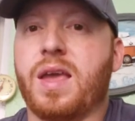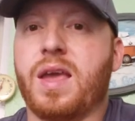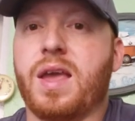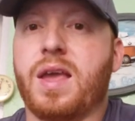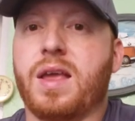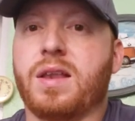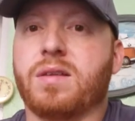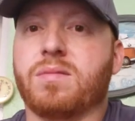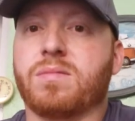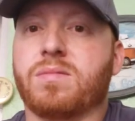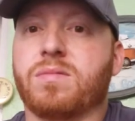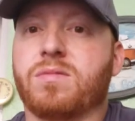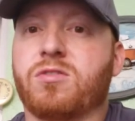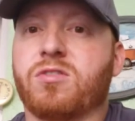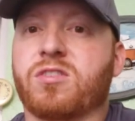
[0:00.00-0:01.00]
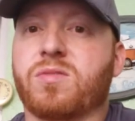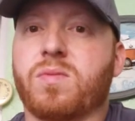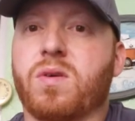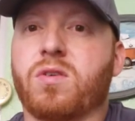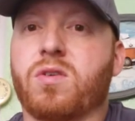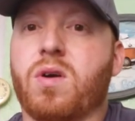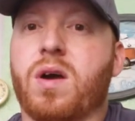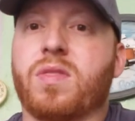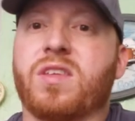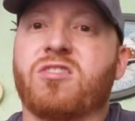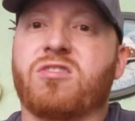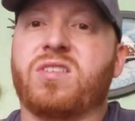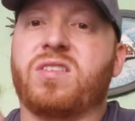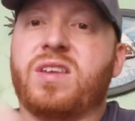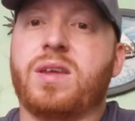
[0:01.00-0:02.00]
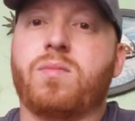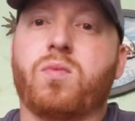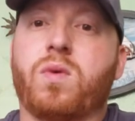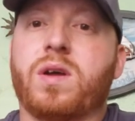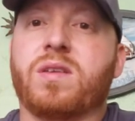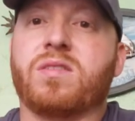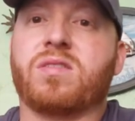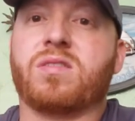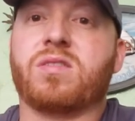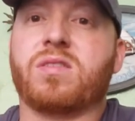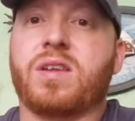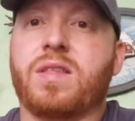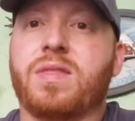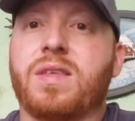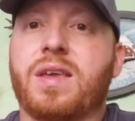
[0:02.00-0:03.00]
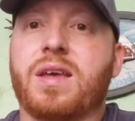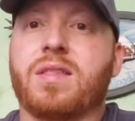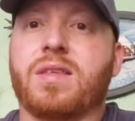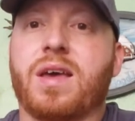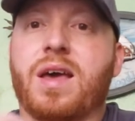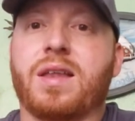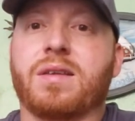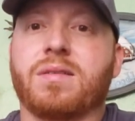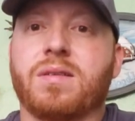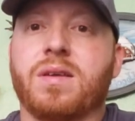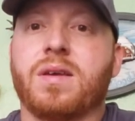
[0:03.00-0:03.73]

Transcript: And just about gone. There's deep ones in there that,